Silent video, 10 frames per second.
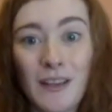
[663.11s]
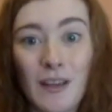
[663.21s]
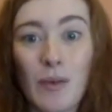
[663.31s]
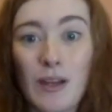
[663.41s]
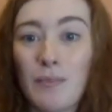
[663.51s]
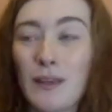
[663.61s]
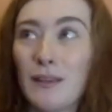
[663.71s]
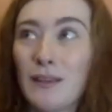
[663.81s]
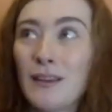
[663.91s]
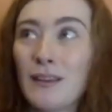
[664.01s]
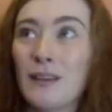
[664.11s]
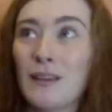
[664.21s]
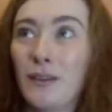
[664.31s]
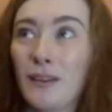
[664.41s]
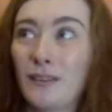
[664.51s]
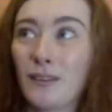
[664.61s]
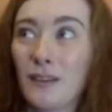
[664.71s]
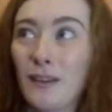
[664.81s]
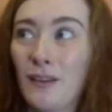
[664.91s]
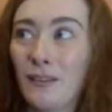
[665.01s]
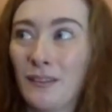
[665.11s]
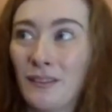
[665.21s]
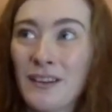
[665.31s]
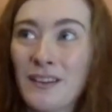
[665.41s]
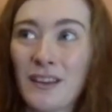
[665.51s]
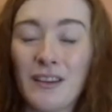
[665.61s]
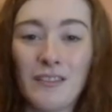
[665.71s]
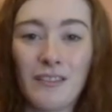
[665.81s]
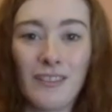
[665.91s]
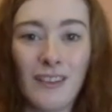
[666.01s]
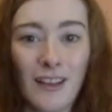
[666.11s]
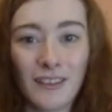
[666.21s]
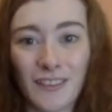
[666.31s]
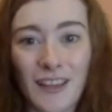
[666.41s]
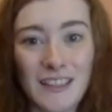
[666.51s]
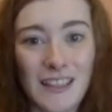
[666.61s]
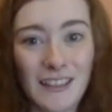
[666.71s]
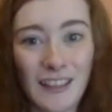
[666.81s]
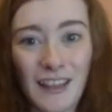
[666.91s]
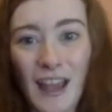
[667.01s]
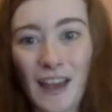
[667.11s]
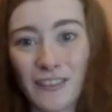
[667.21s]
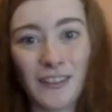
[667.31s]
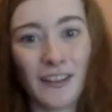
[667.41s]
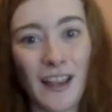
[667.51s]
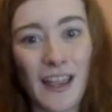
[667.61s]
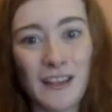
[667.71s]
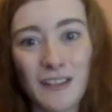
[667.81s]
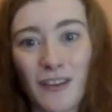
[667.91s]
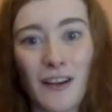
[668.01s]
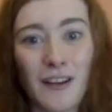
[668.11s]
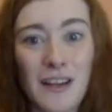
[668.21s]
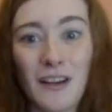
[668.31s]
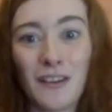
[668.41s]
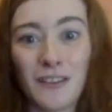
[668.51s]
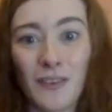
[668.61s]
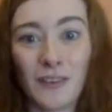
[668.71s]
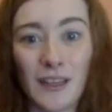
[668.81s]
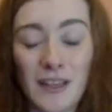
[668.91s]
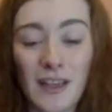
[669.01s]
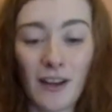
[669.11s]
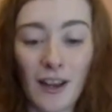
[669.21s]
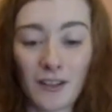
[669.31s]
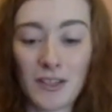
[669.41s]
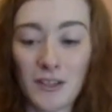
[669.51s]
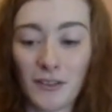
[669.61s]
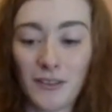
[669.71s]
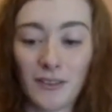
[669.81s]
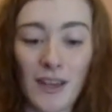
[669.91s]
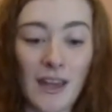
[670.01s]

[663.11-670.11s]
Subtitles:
It might be, this long kind of lost idea that they have in their head for years, but they never actually just